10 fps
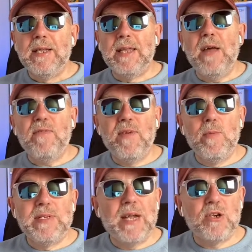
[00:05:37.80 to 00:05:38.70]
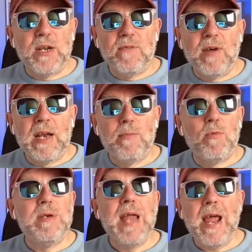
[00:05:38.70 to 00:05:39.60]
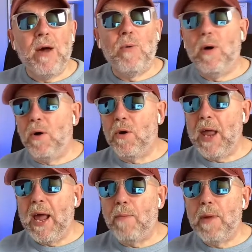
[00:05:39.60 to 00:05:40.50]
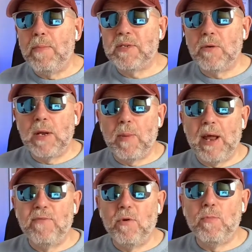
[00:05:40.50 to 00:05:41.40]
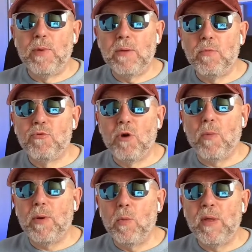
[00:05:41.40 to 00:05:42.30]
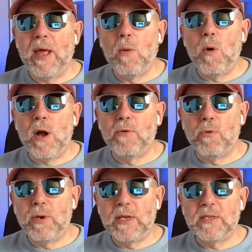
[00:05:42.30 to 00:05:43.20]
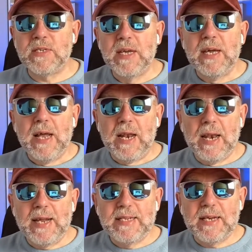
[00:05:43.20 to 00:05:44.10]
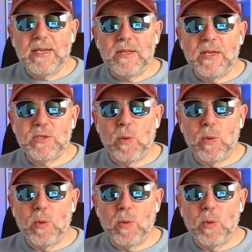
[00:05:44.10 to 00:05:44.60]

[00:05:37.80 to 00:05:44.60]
That film is actually available now on our members-only platform, but it will drop with our wider audience later this